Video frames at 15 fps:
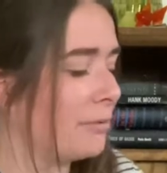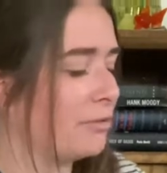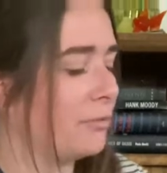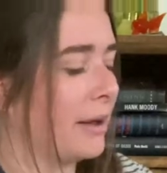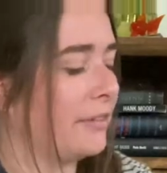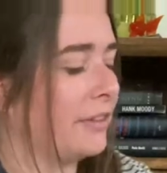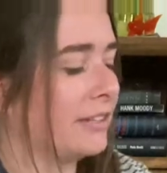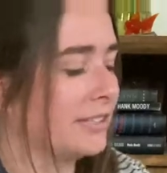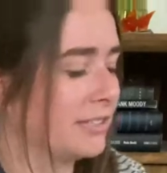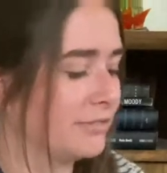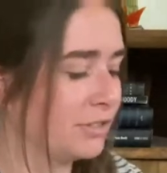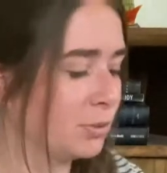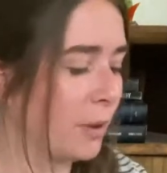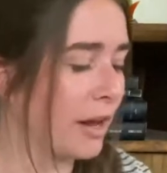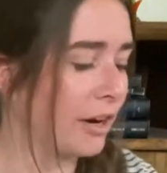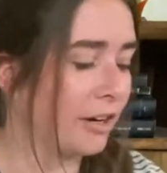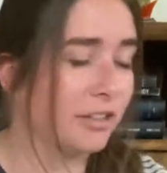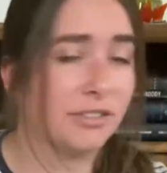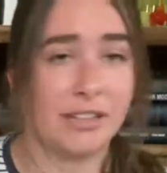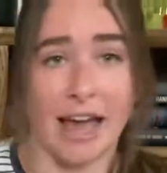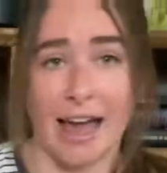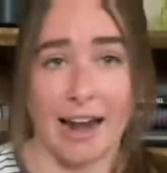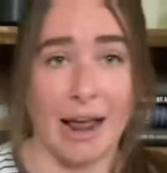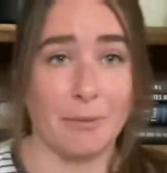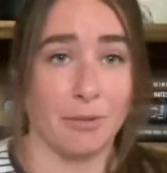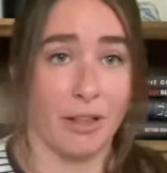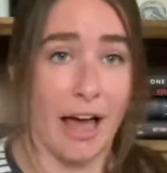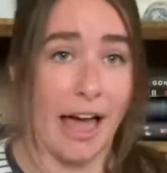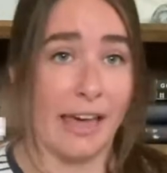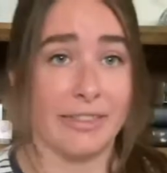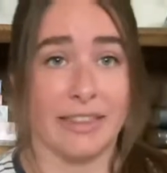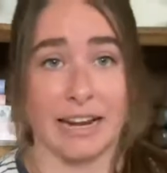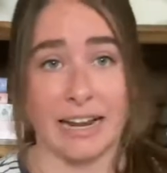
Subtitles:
of my list of sweaters that I'm glad that